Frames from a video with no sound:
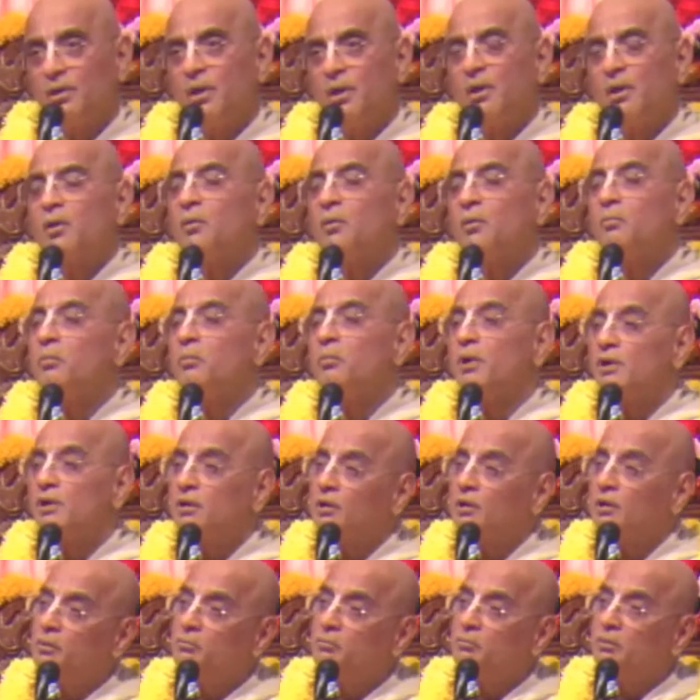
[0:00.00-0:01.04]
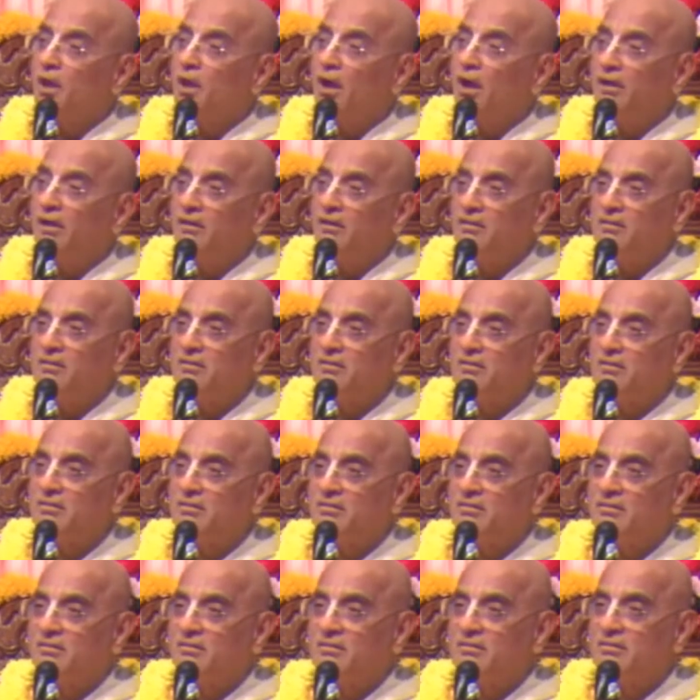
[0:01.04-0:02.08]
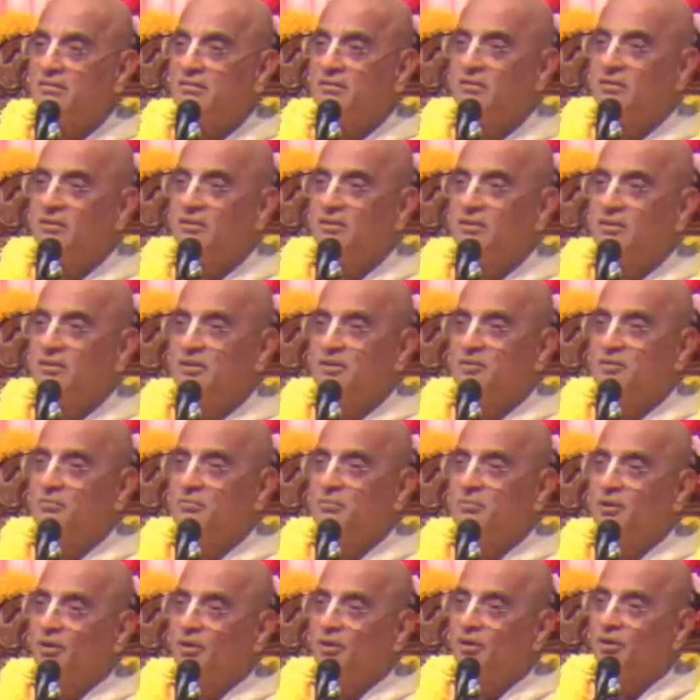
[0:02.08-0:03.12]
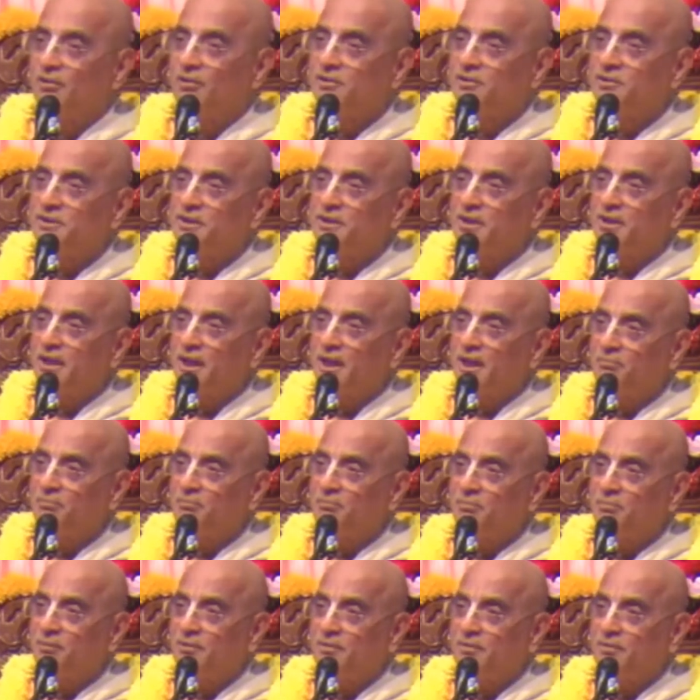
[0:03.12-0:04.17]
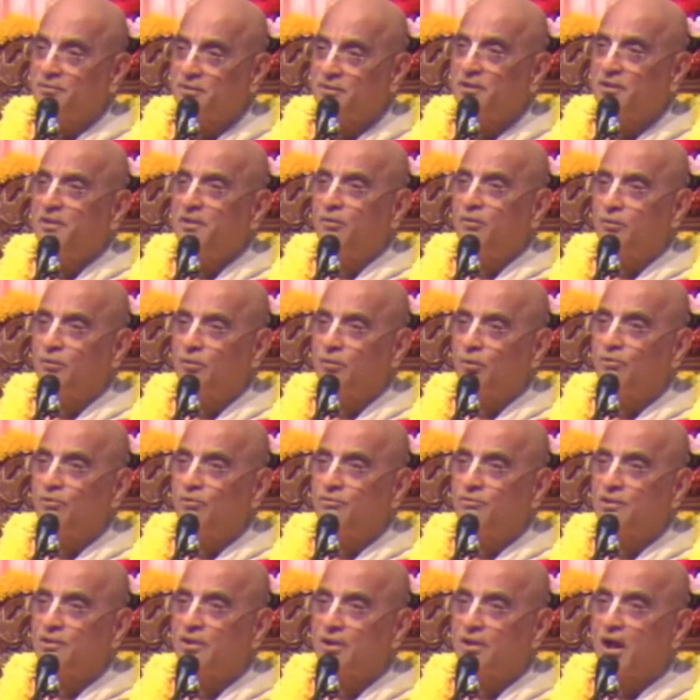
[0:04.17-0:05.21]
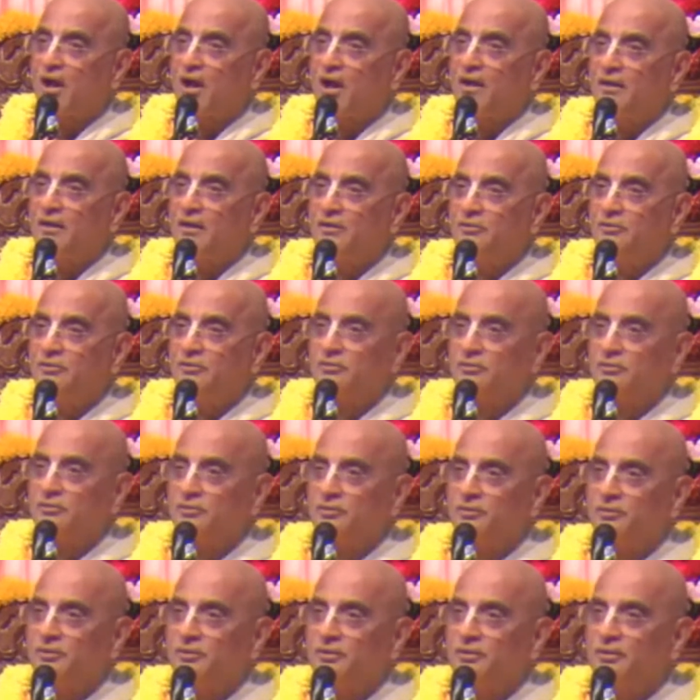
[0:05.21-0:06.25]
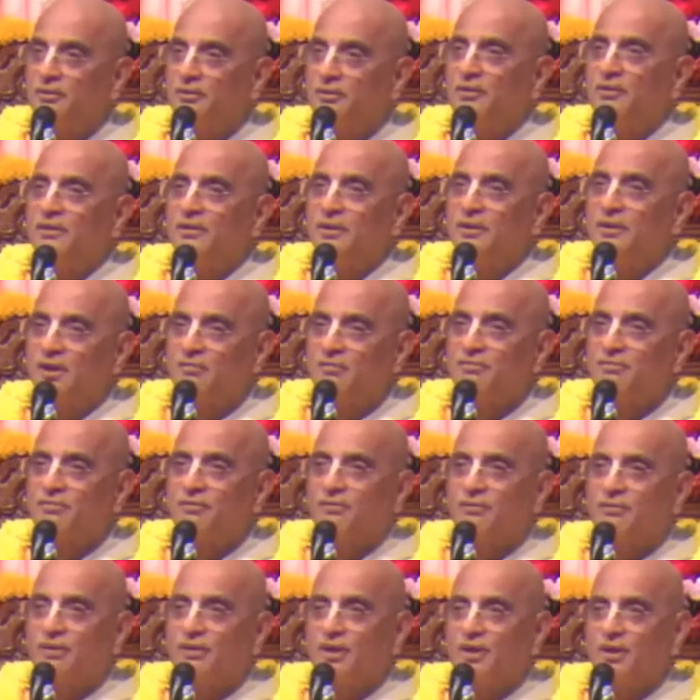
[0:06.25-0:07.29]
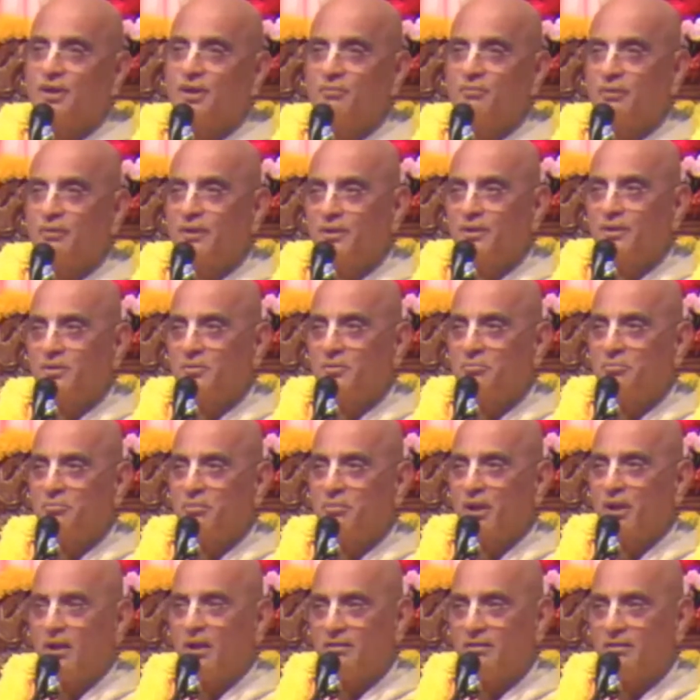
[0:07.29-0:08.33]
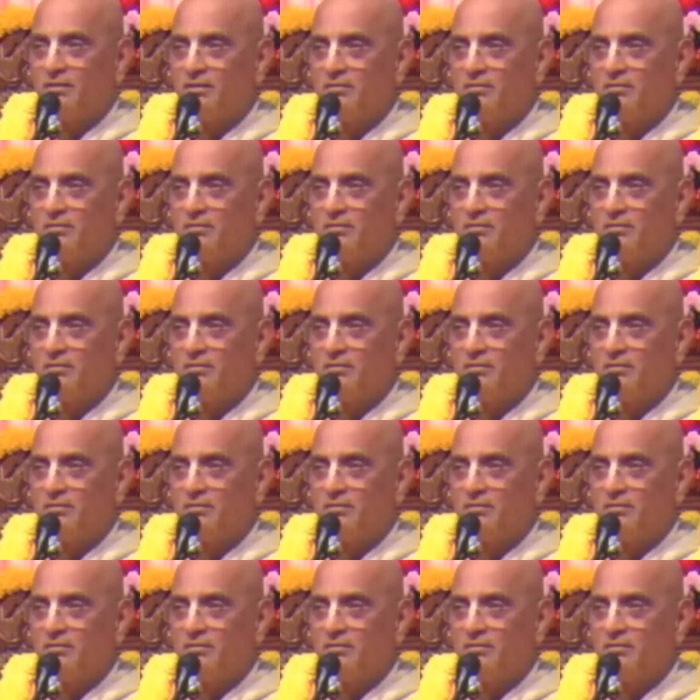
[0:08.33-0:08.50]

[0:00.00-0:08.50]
But he'll be blind. Because she closed her eyes, therefore he'll be blind.